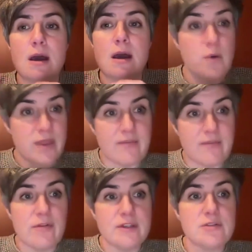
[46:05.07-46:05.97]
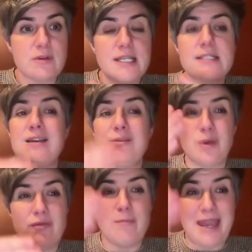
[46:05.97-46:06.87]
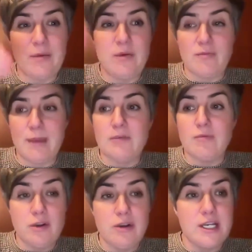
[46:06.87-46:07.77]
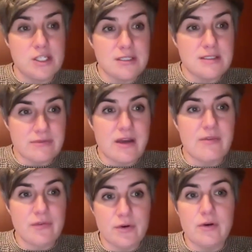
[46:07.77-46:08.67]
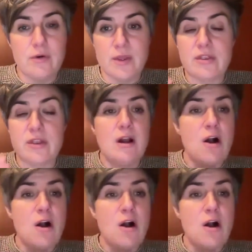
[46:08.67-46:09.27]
Uh, where they have their fists raised, and we've made we've made recreations of that photo with